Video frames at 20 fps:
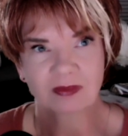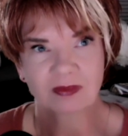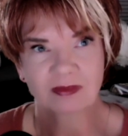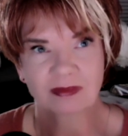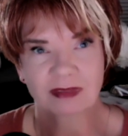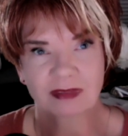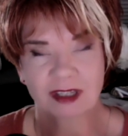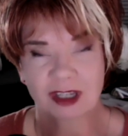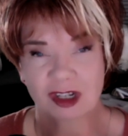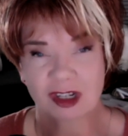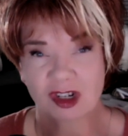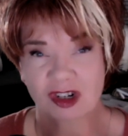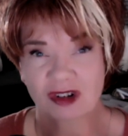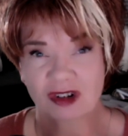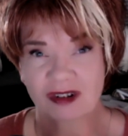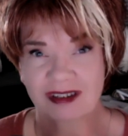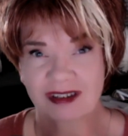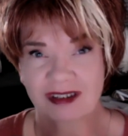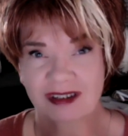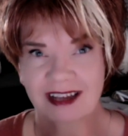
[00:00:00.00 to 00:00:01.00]

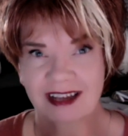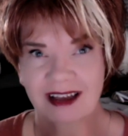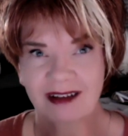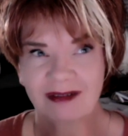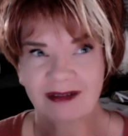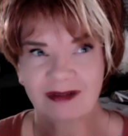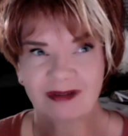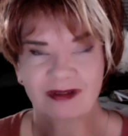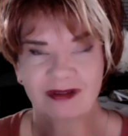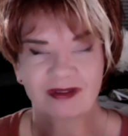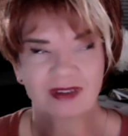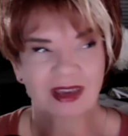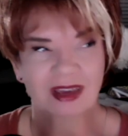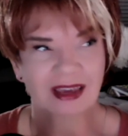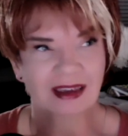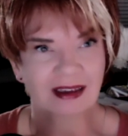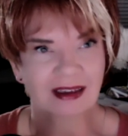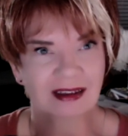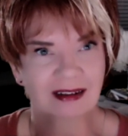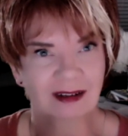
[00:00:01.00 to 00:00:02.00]
digital stuff
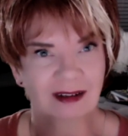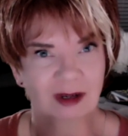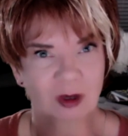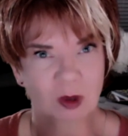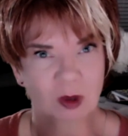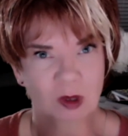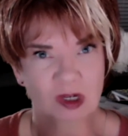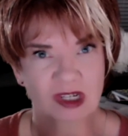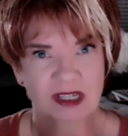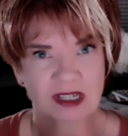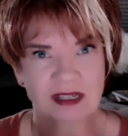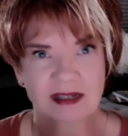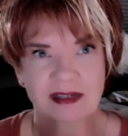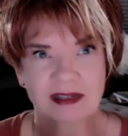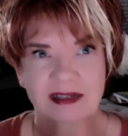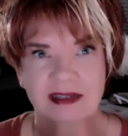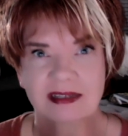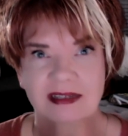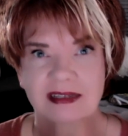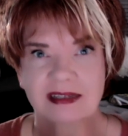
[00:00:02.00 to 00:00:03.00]
and
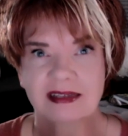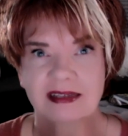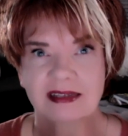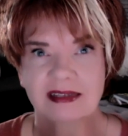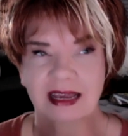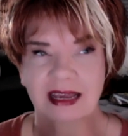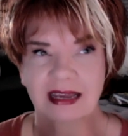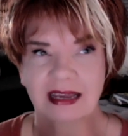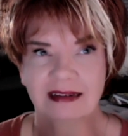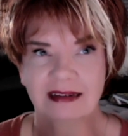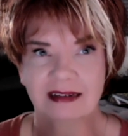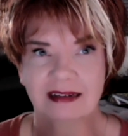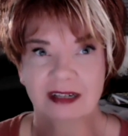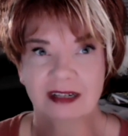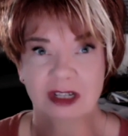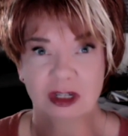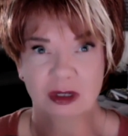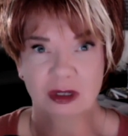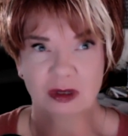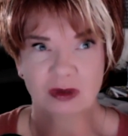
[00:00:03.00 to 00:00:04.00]
courses and
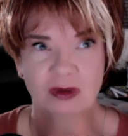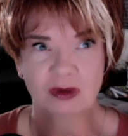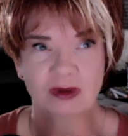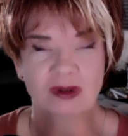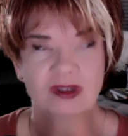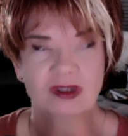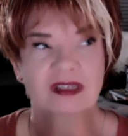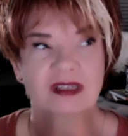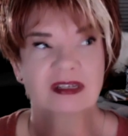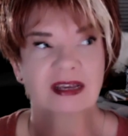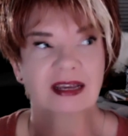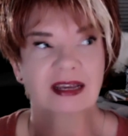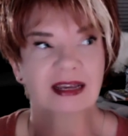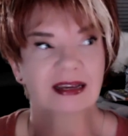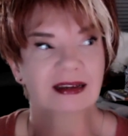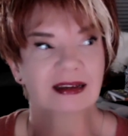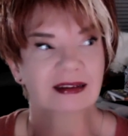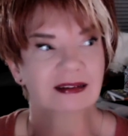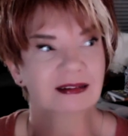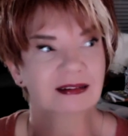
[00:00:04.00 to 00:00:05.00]
news
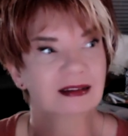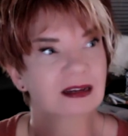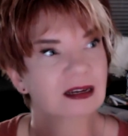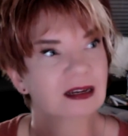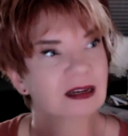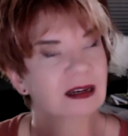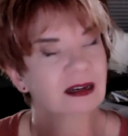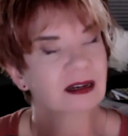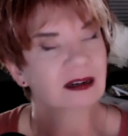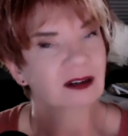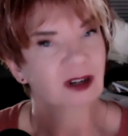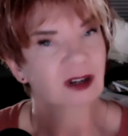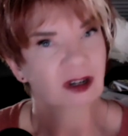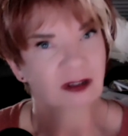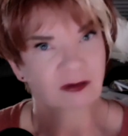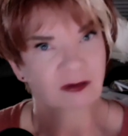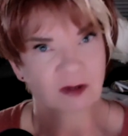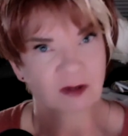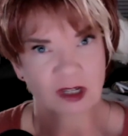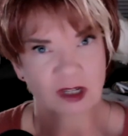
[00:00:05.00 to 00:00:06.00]
and
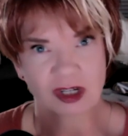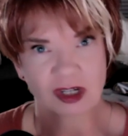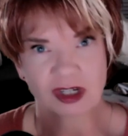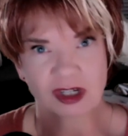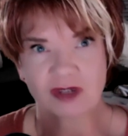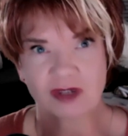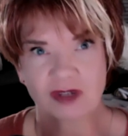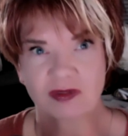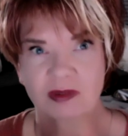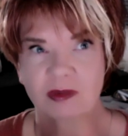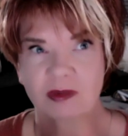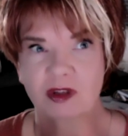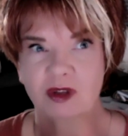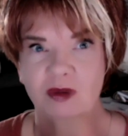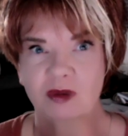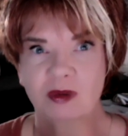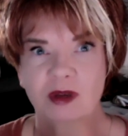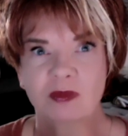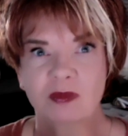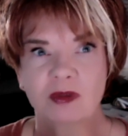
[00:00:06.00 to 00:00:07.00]
conversations from other
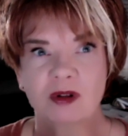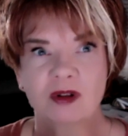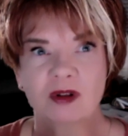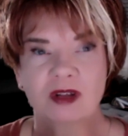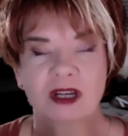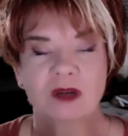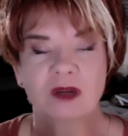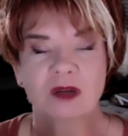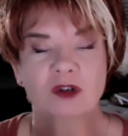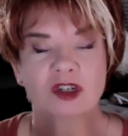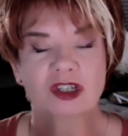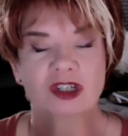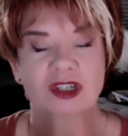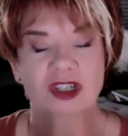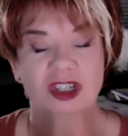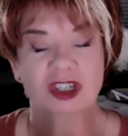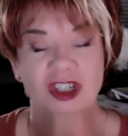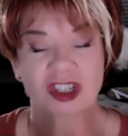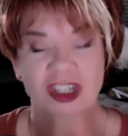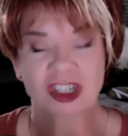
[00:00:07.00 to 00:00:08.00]
people, and we're just
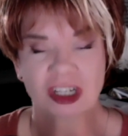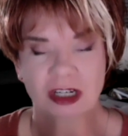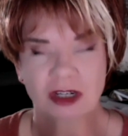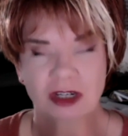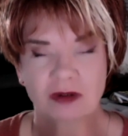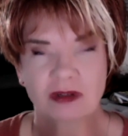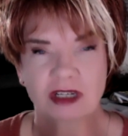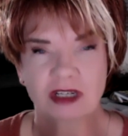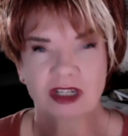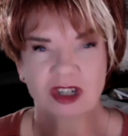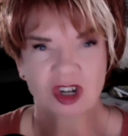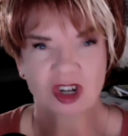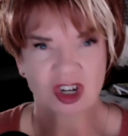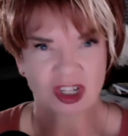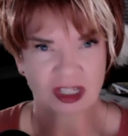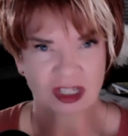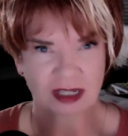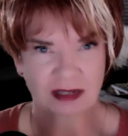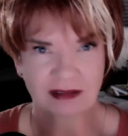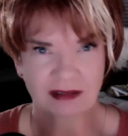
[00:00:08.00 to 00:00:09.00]
continually,
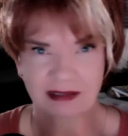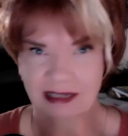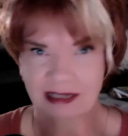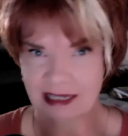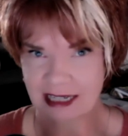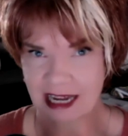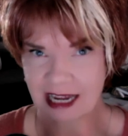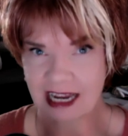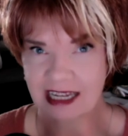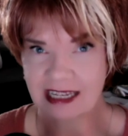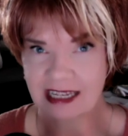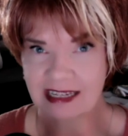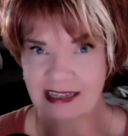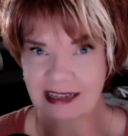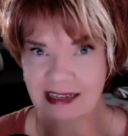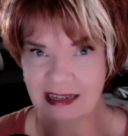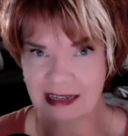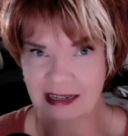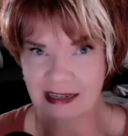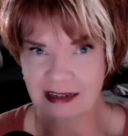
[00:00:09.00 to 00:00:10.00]
constantly taking
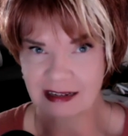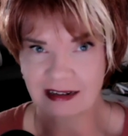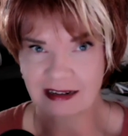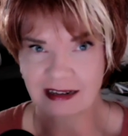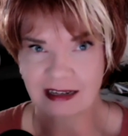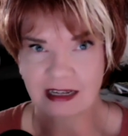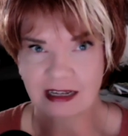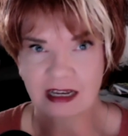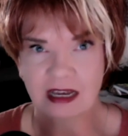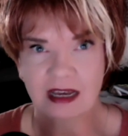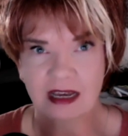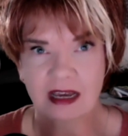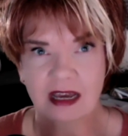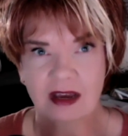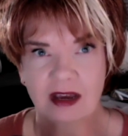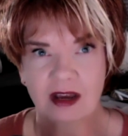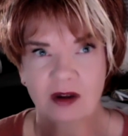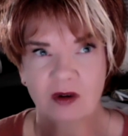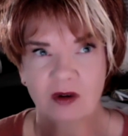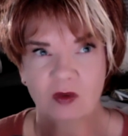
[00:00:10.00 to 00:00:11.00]
in,
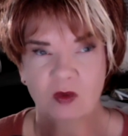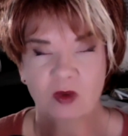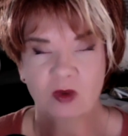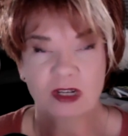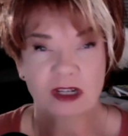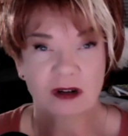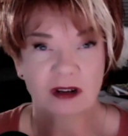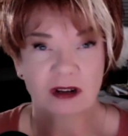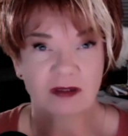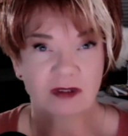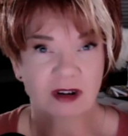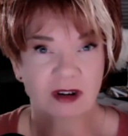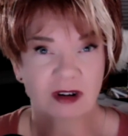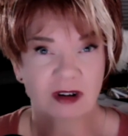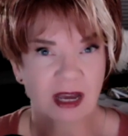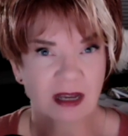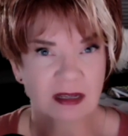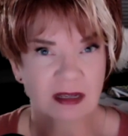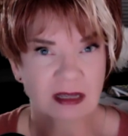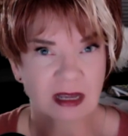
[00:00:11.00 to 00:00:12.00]
we don't ever
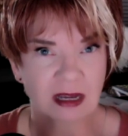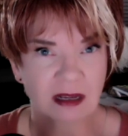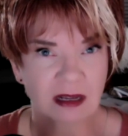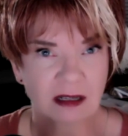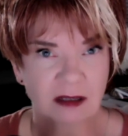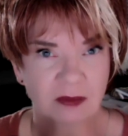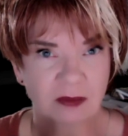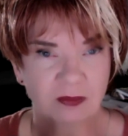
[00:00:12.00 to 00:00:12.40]
exhale,